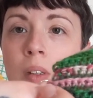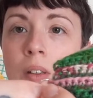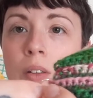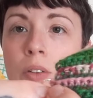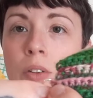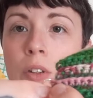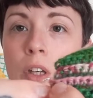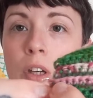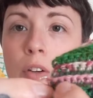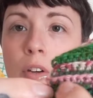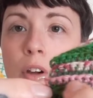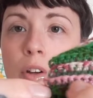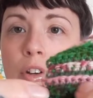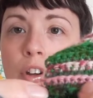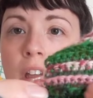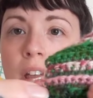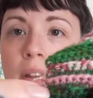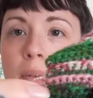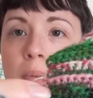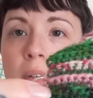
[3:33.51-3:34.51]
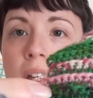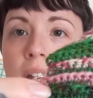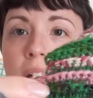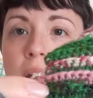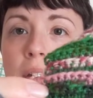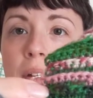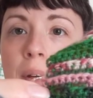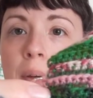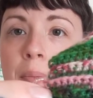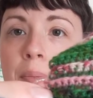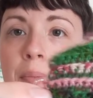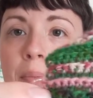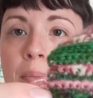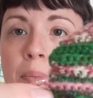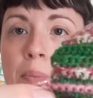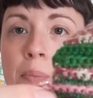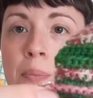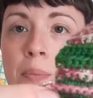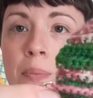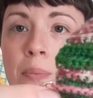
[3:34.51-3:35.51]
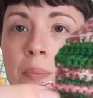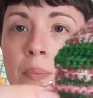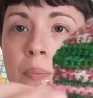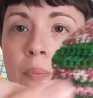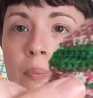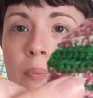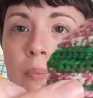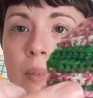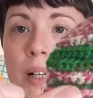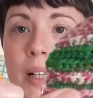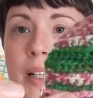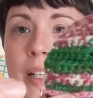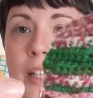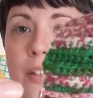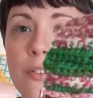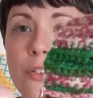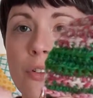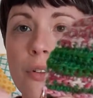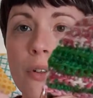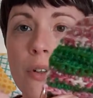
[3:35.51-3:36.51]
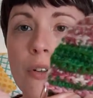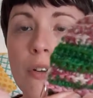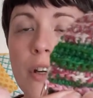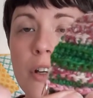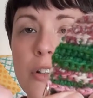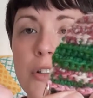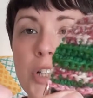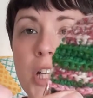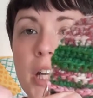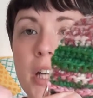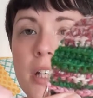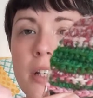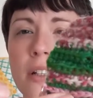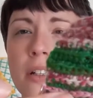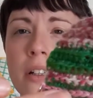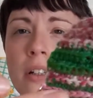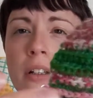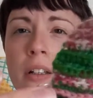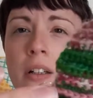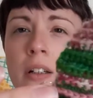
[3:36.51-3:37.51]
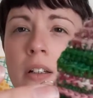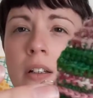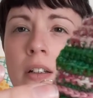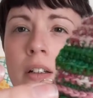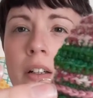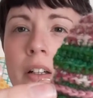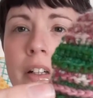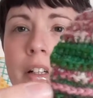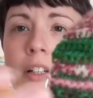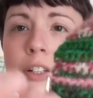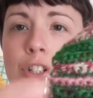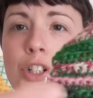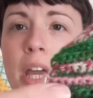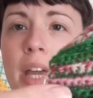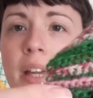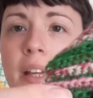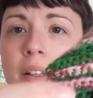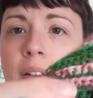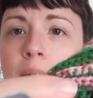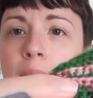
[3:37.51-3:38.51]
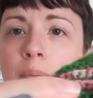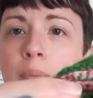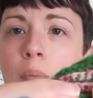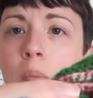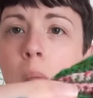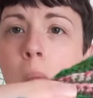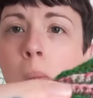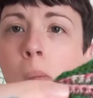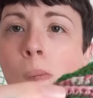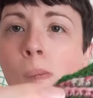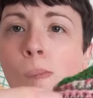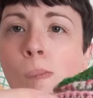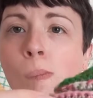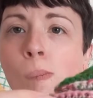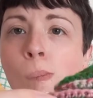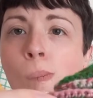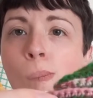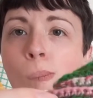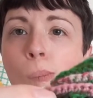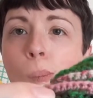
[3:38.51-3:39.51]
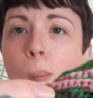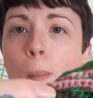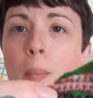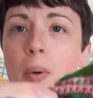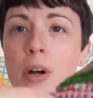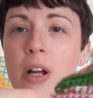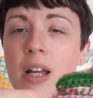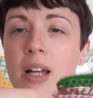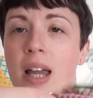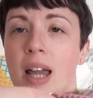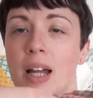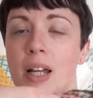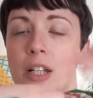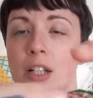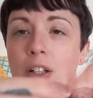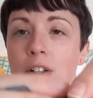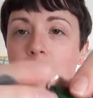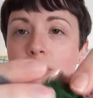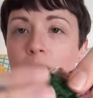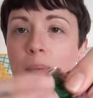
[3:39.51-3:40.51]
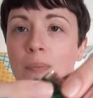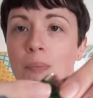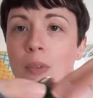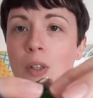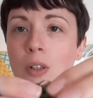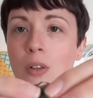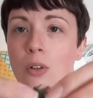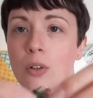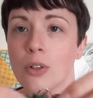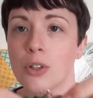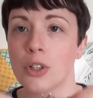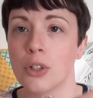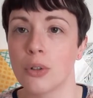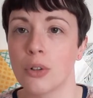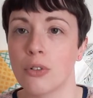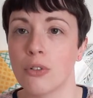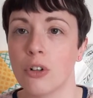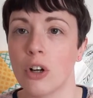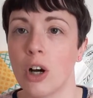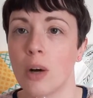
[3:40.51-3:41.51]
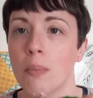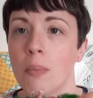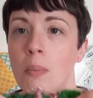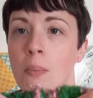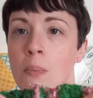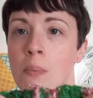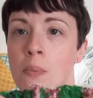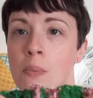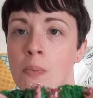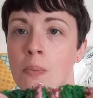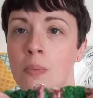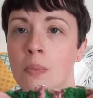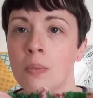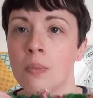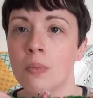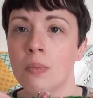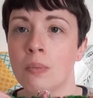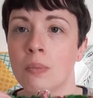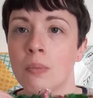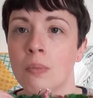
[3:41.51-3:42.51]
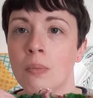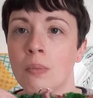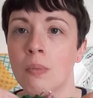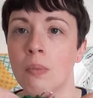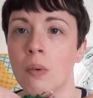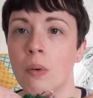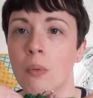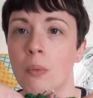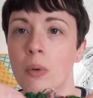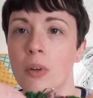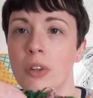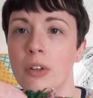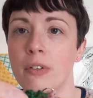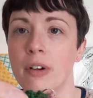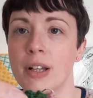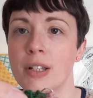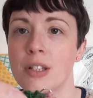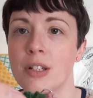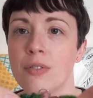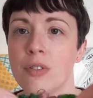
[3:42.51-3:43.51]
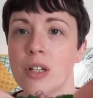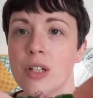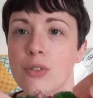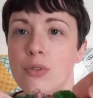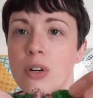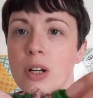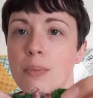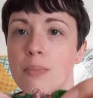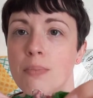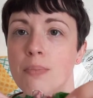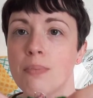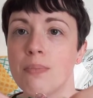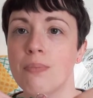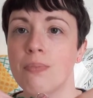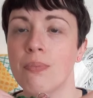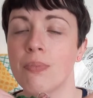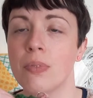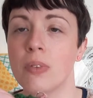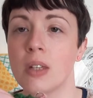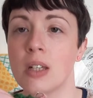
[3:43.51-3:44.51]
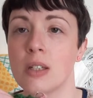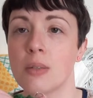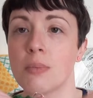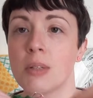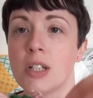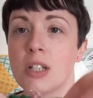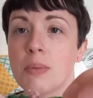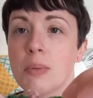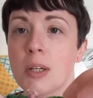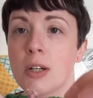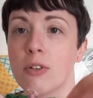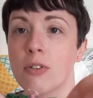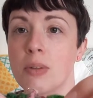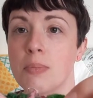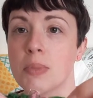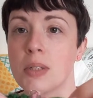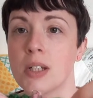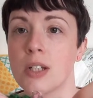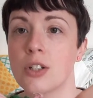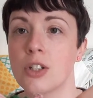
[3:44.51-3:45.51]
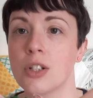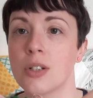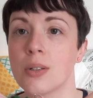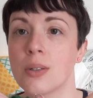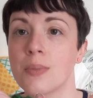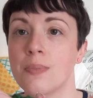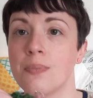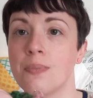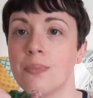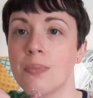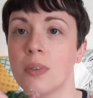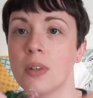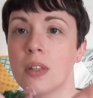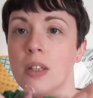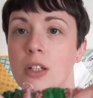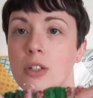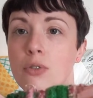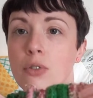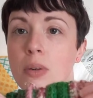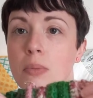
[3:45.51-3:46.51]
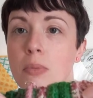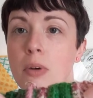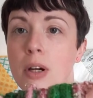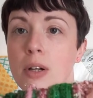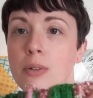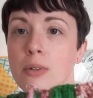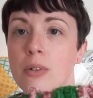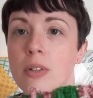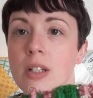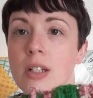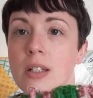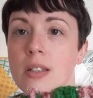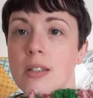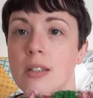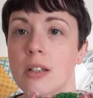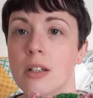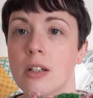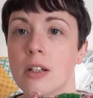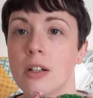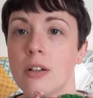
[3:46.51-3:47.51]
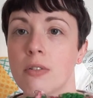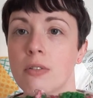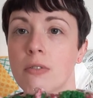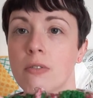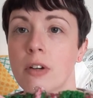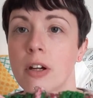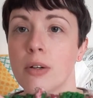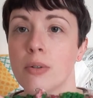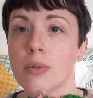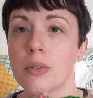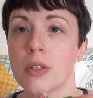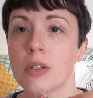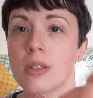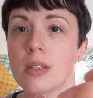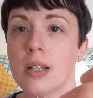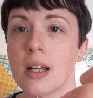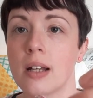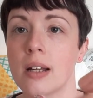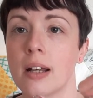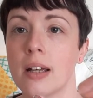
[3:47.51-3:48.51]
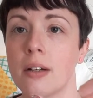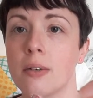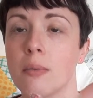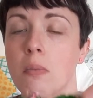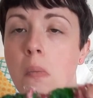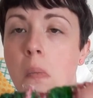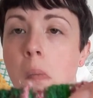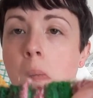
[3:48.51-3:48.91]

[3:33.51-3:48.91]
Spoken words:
So you crochet them together, and it gives you a crocheted chain where it kind of looks uniform with the rest of these rib. These are meant to be your rib stitches, these rib rows that stand out.